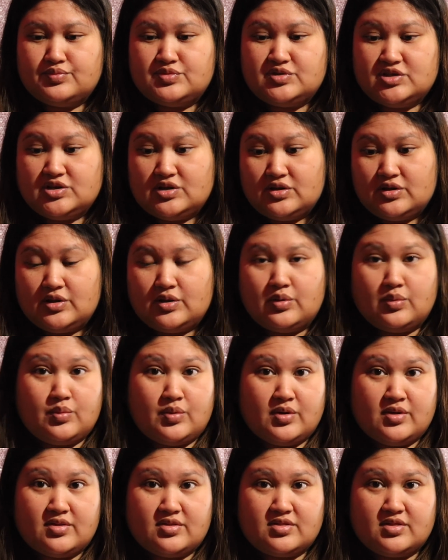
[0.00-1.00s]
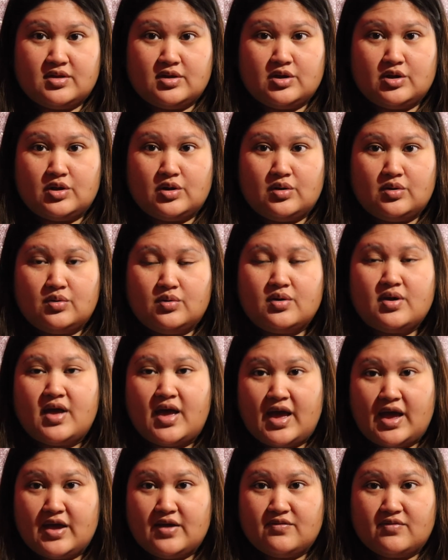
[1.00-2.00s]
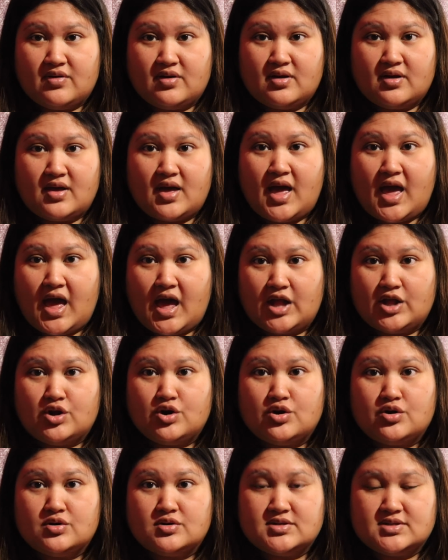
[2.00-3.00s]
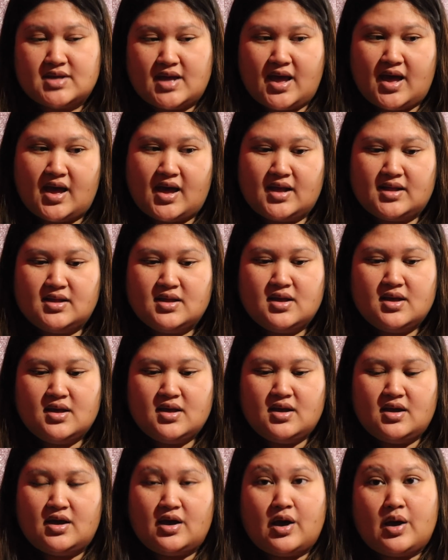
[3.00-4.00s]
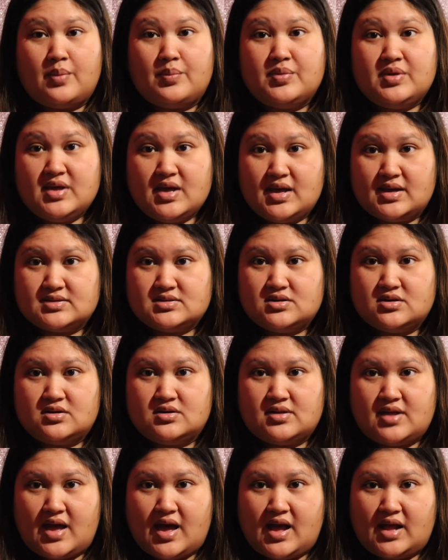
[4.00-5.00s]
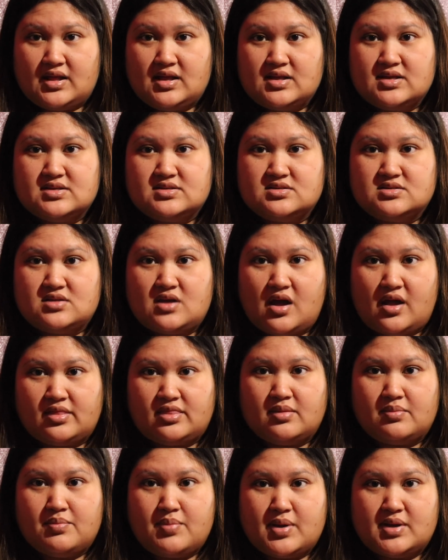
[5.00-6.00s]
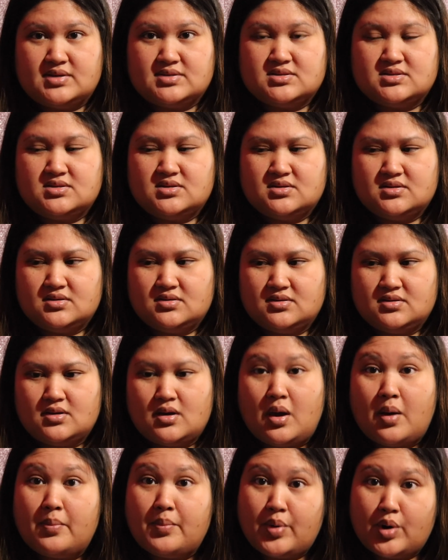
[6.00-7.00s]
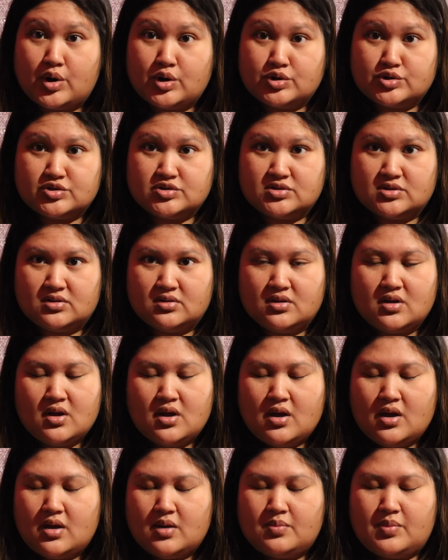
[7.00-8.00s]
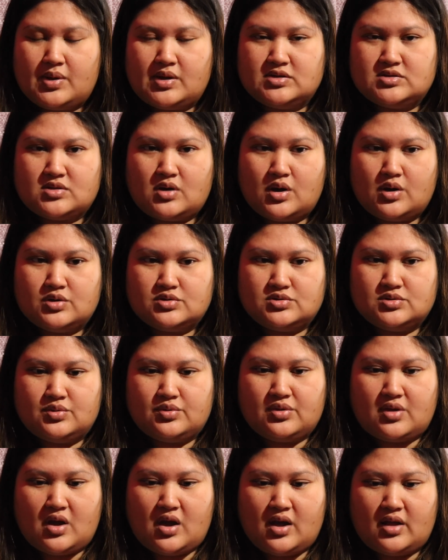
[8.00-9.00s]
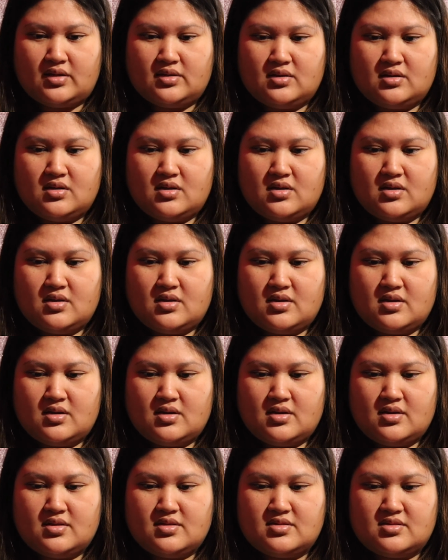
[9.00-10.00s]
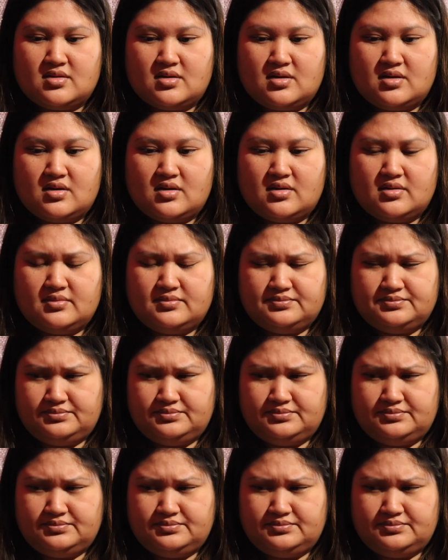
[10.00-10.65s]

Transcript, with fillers: dealing with, you know, Ava and her dad. Um, yes, her dad is not the best person, but he's also not the